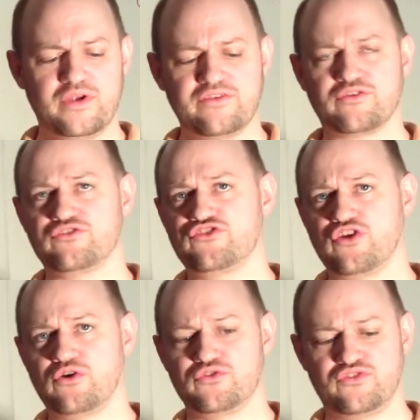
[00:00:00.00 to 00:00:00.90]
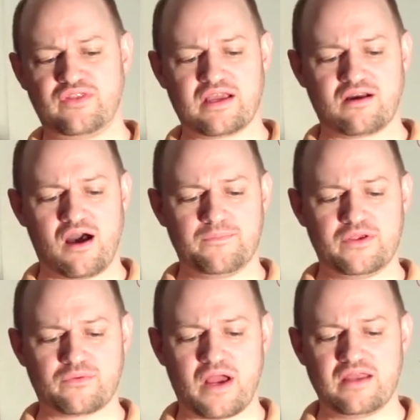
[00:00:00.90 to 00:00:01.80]
Research shows that
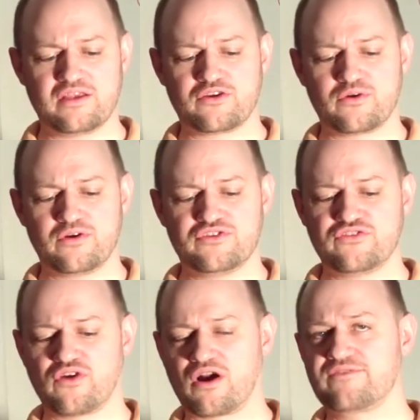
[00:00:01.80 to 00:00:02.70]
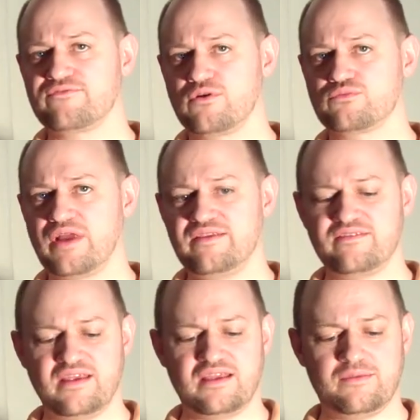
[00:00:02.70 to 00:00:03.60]
copyright encourages harmful
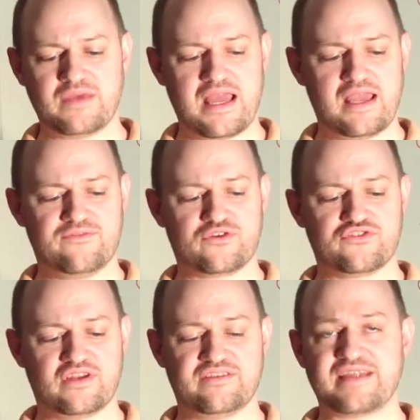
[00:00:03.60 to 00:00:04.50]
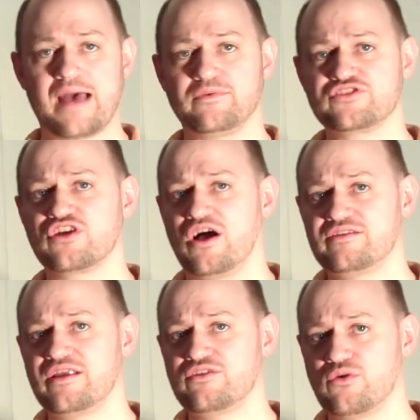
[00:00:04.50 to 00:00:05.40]
rent-seeking behaviors in established
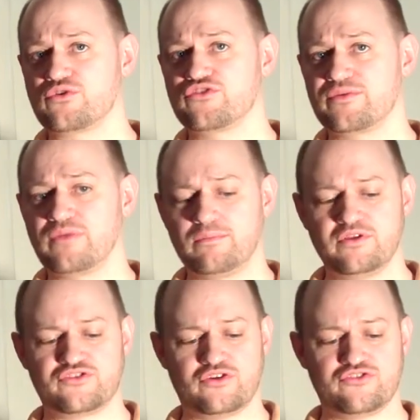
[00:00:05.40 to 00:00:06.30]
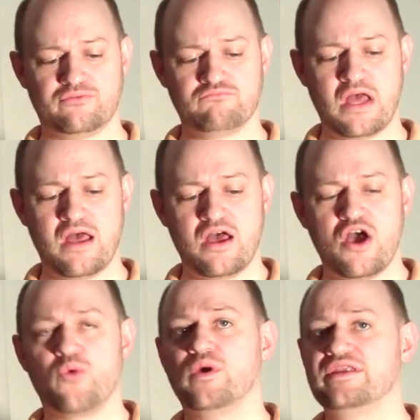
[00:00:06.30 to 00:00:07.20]
content owners and publishers.
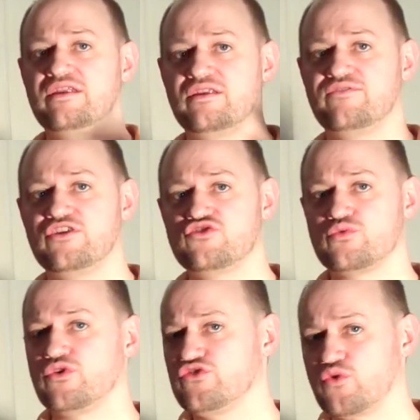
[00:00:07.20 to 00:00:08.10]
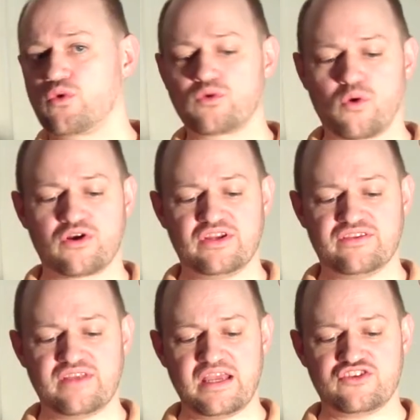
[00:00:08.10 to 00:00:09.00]
When individuals or
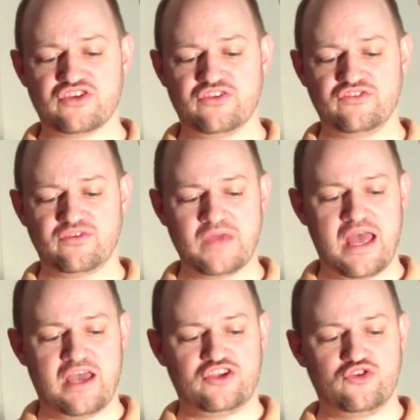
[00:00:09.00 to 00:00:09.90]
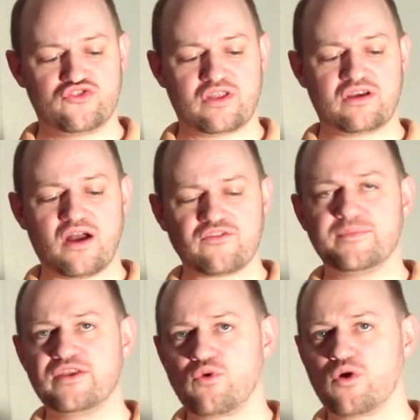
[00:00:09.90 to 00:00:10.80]
organizations use the
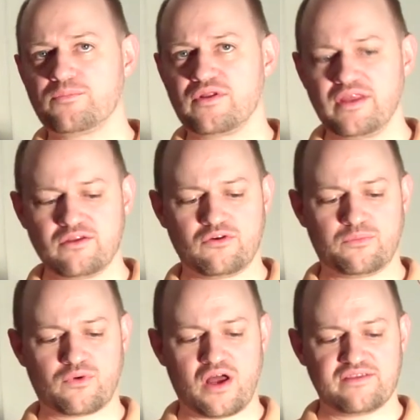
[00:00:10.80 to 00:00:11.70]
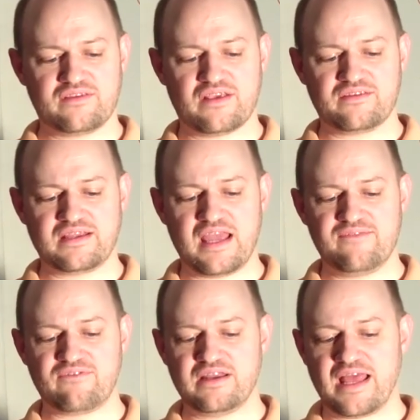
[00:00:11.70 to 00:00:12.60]
government or political process to
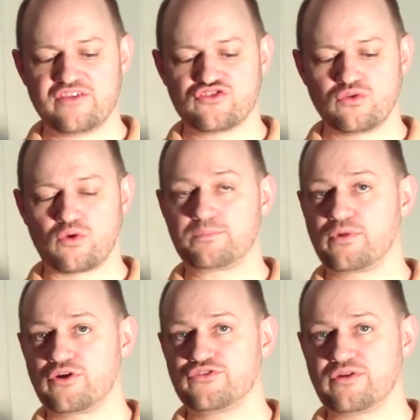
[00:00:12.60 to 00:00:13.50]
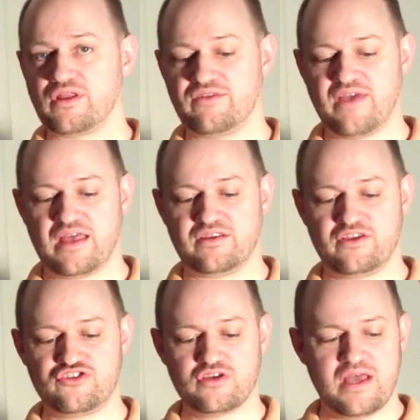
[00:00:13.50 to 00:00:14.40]
gain financial or personal
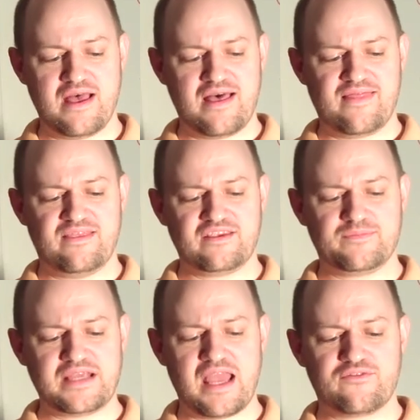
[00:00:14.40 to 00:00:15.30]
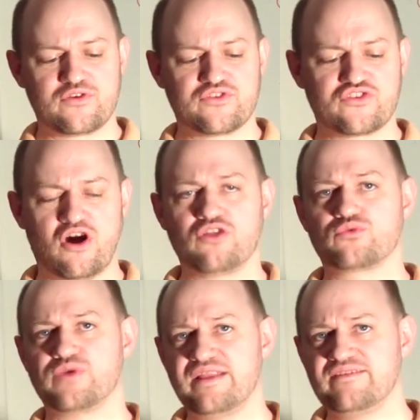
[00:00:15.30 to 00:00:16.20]
advantage, this behavior is
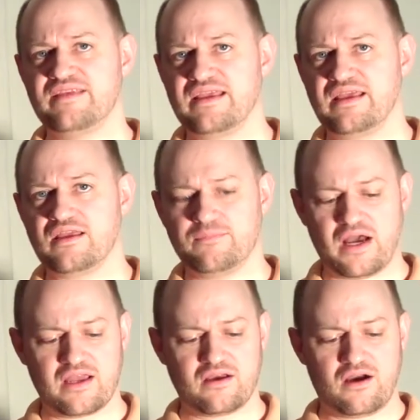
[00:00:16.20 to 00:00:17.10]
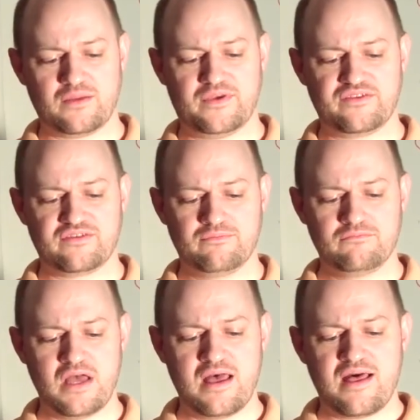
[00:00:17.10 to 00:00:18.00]
called rent-seeking by economists.
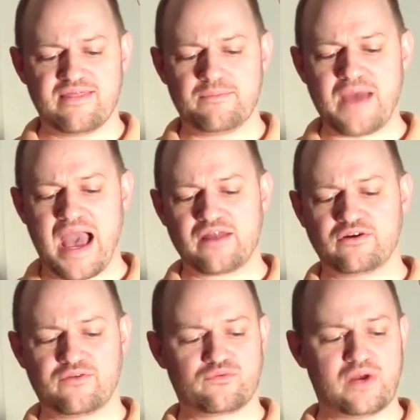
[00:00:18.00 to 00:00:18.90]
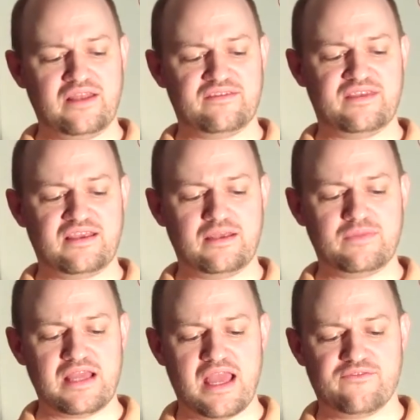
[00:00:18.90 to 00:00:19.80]
The pattern of rent-seeking
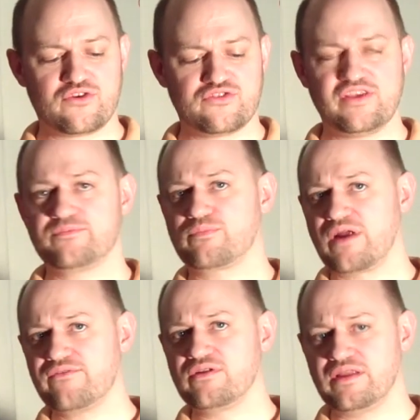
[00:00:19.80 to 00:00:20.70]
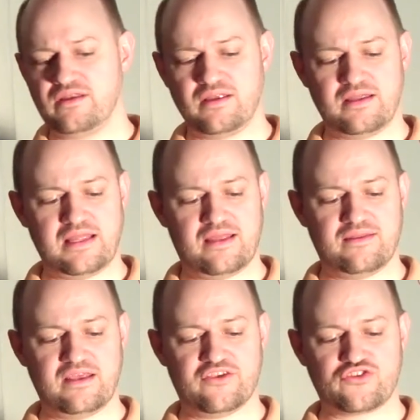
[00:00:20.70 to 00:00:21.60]
behaviors is prevalent
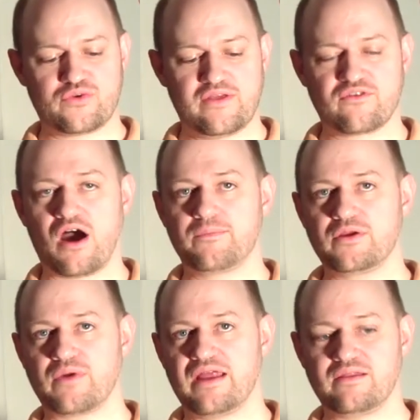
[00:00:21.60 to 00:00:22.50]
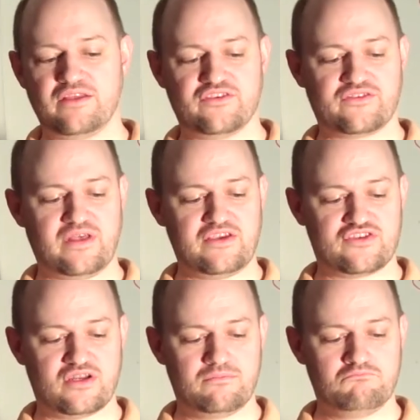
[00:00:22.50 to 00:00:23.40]
in the history of copyright
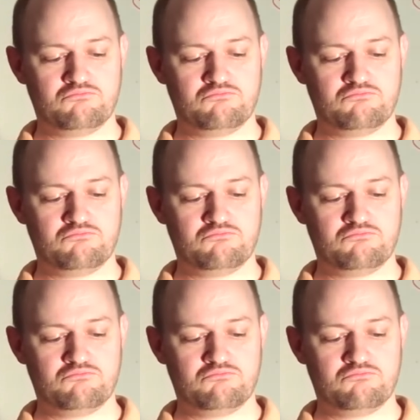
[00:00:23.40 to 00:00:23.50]
legislation.